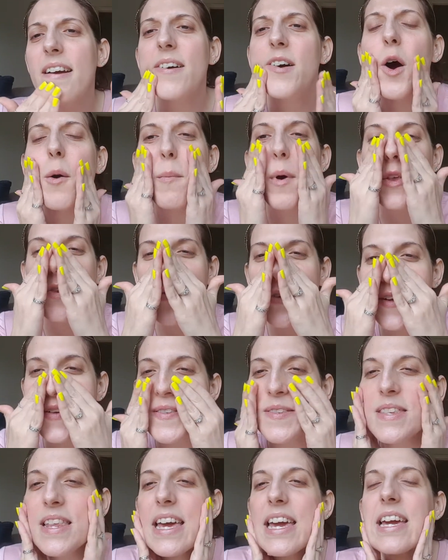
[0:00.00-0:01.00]
Almost
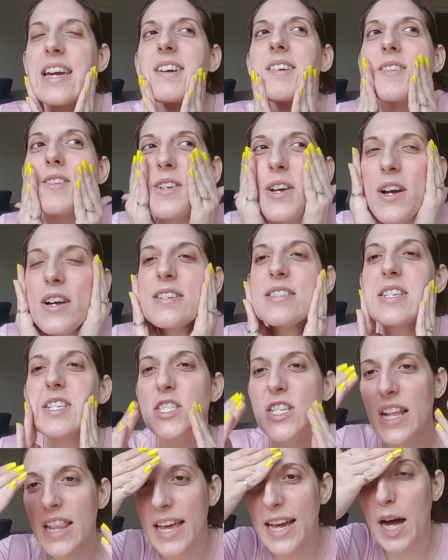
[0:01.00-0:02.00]
feels like turns
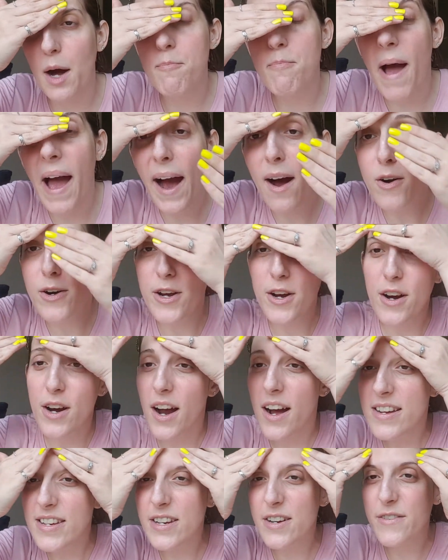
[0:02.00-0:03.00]
into like a powder
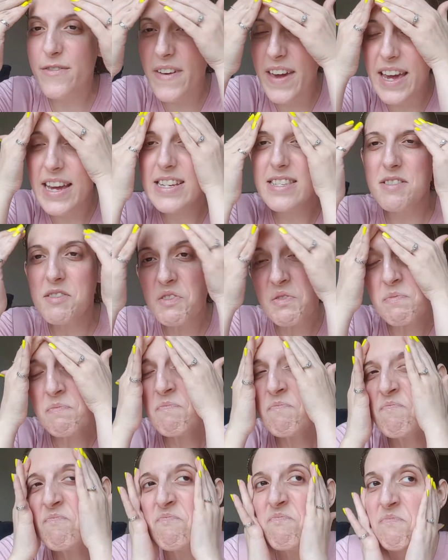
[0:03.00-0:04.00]
on your face.
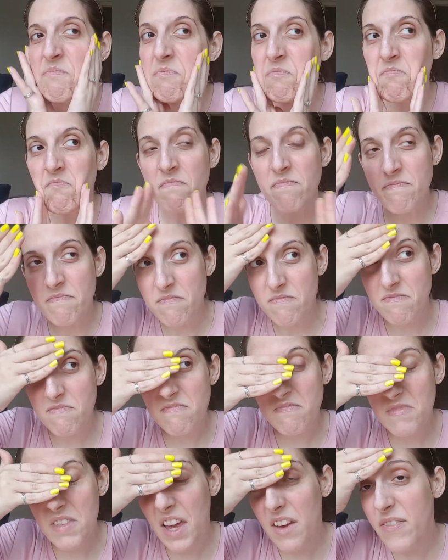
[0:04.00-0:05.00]

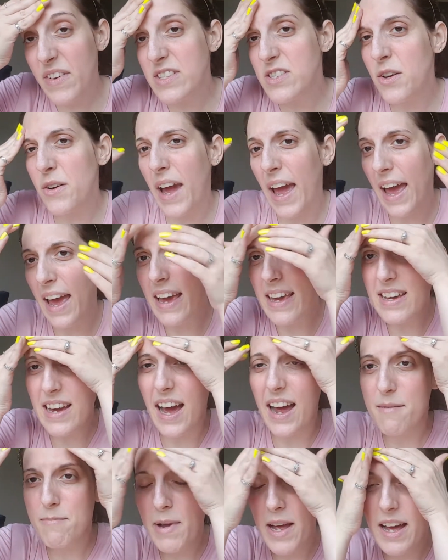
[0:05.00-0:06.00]
It feels okay.
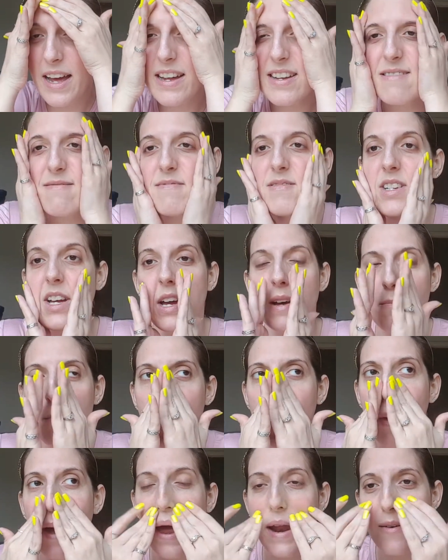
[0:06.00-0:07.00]
I
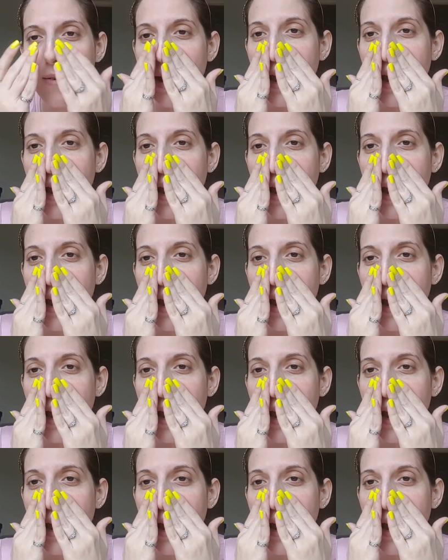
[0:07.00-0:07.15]
don't